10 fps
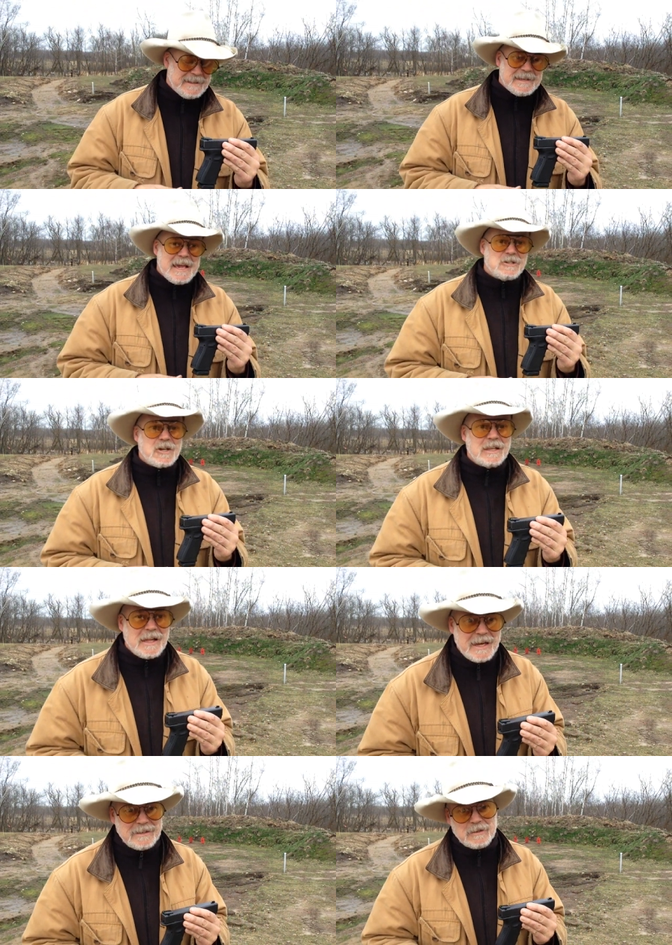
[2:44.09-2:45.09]
in case I
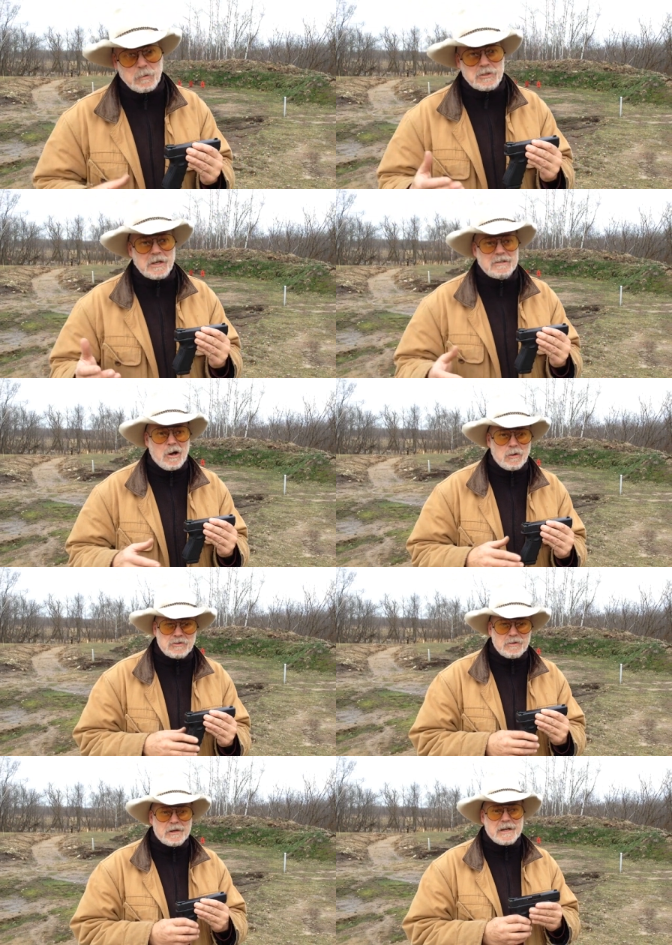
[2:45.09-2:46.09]
liked it, which I
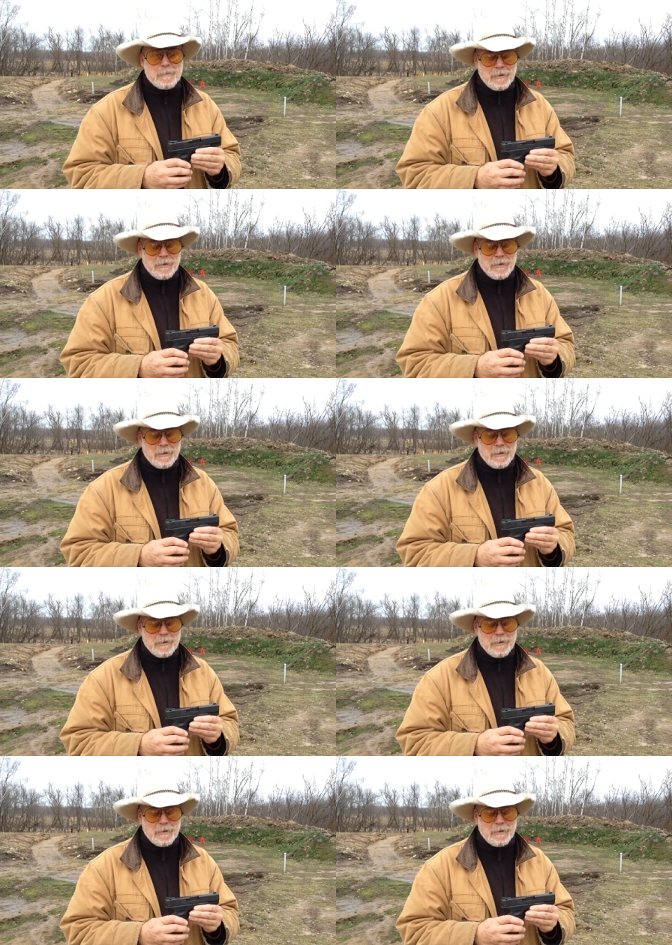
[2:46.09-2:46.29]
don't, so they're